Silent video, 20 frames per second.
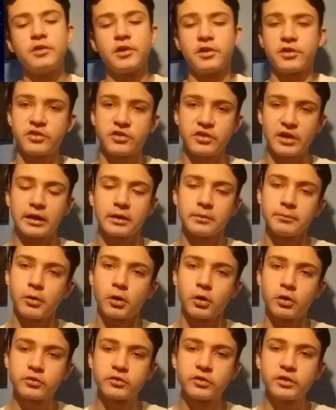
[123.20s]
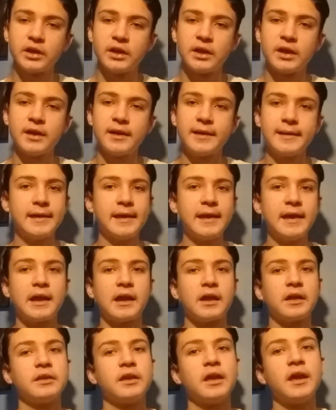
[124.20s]
the second part.
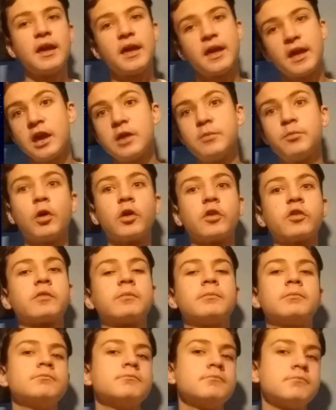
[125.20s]
And a plus.